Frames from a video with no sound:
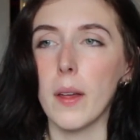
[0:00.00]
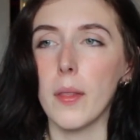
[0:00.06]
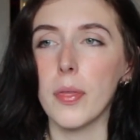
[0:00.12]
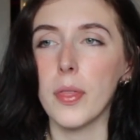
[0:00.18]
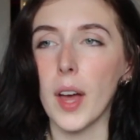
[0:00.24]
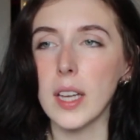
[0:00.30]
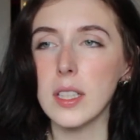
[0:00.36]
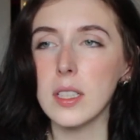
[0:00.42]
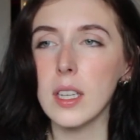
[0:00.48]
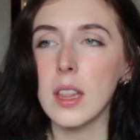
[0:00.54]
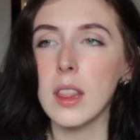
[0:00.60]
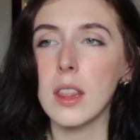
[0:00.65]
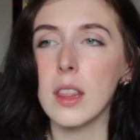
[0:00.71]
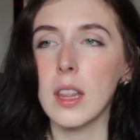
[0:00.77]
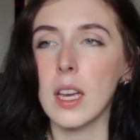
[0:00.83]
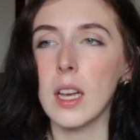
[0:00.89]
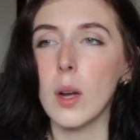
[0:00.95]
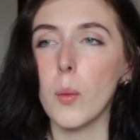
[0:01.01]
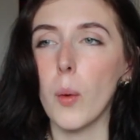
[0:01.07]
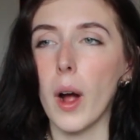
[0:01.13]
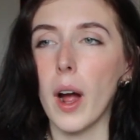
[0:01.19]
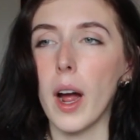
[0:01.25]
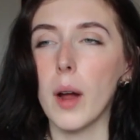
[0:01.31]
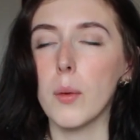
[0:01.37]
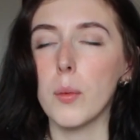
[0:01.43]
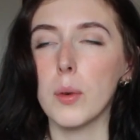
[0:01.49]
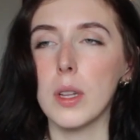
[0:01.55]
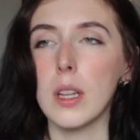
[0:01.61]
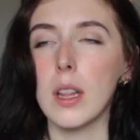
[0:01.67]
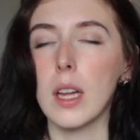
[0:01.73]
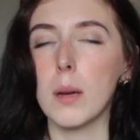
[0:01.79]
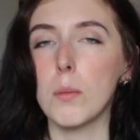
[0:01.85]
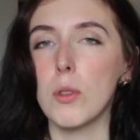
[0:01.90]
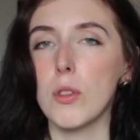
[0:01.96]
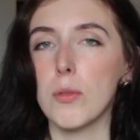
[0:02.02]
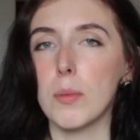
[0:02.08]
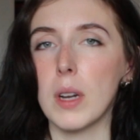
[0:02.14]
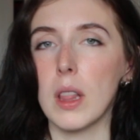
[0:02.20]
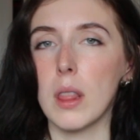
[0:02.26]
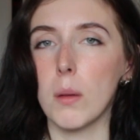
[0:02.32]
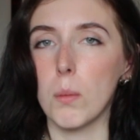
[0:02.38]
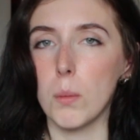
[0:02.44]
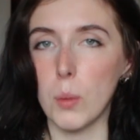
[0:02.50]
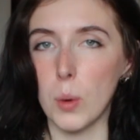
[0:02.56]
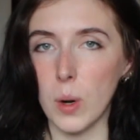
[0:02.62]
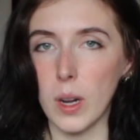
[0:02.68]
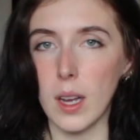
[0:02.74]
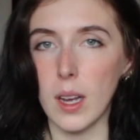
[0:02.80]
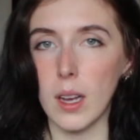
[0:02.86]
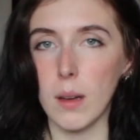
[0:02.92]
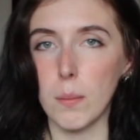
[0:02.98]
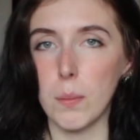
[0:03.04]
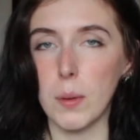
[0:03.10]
that's, I think, why I really like movement in the morning,